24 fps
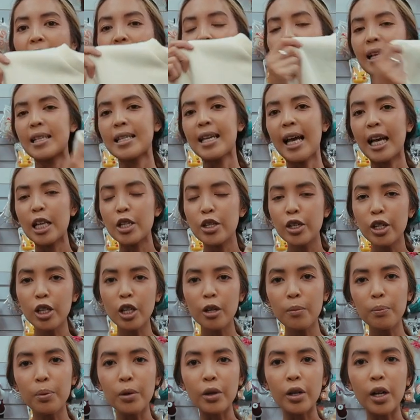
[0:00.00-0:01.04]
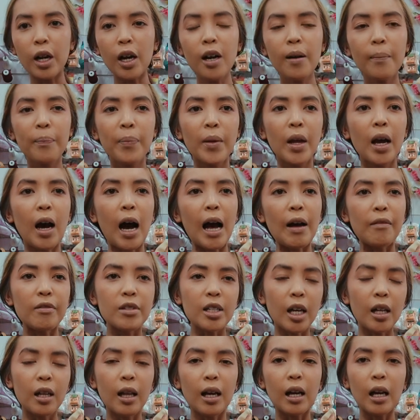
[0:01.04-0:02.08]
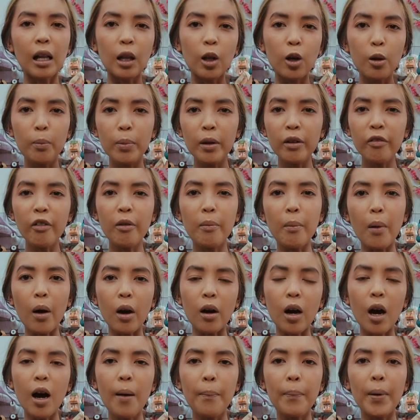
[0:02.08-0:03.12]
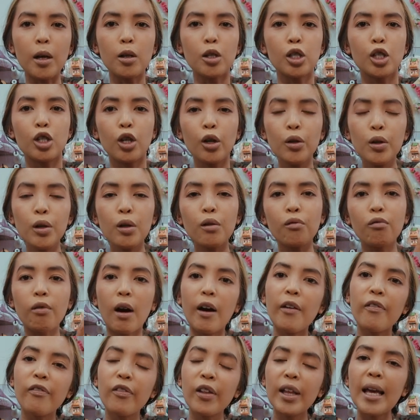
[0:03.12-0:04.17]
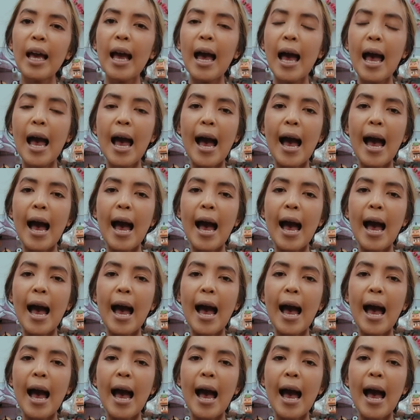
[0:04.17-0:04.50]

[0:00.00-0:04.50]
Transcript: let's head to the computer I've done like a little bit of a mock-up I'll show you roughly